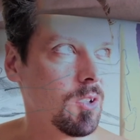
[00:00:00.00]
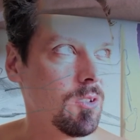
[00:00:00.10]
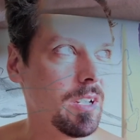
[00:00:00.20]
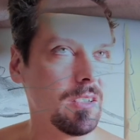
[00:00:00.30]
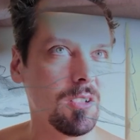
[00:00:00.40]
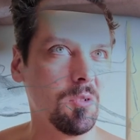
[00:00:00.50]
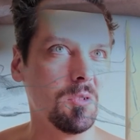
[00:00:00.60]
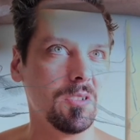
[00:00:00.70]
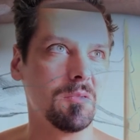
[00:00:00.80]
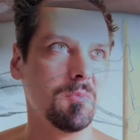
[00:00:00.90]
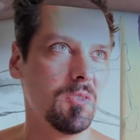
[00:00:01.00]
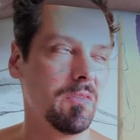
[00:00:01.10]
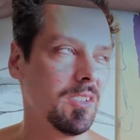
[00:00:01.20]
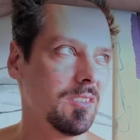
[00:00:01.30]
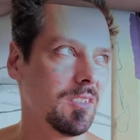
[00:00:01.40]
create the coolest
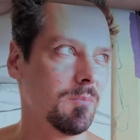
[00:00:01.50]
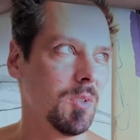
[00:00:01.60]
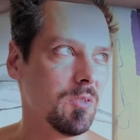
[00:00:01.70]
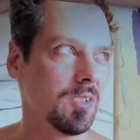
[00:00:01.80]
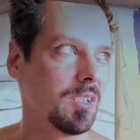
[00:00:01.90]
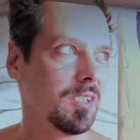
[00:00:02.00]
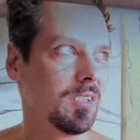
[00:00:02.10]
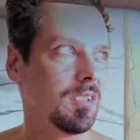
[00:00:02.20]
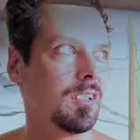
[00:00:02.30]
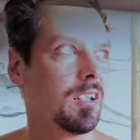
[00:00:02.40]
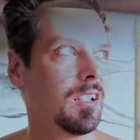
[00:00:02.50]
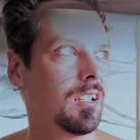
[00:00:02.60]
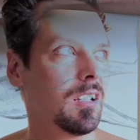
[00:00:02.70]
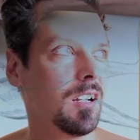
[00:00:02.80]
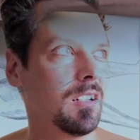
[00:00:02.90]
movies and music, and
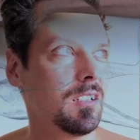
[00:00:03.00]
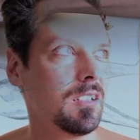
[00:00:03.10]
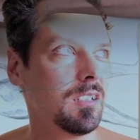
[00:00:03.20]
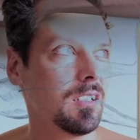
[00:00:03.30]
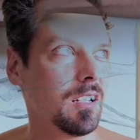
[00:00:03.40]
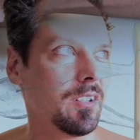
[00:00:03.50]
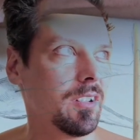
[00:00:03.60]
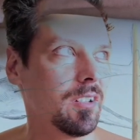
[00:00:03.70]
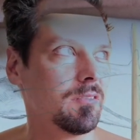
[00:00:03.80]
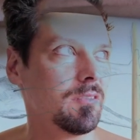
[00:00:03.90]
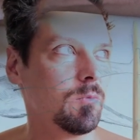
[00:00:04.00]
I don't know.